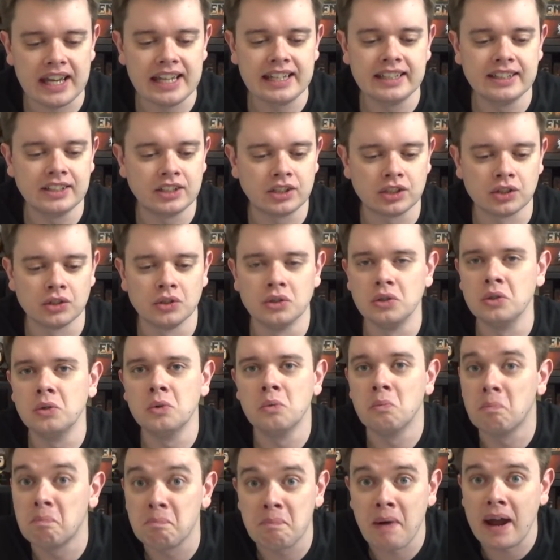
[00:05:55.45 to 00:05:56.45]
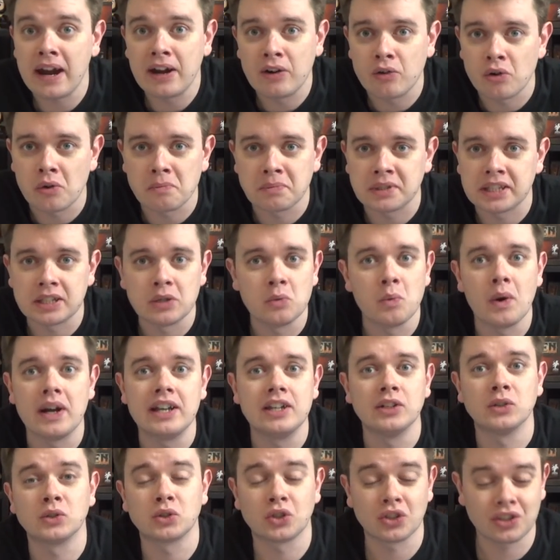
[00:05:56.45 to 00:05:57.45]
into bankruptcy where
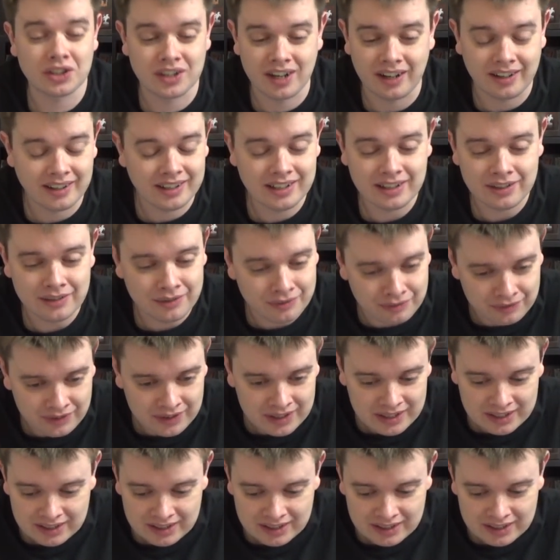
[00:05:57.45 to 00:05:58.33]
you'll just kind of,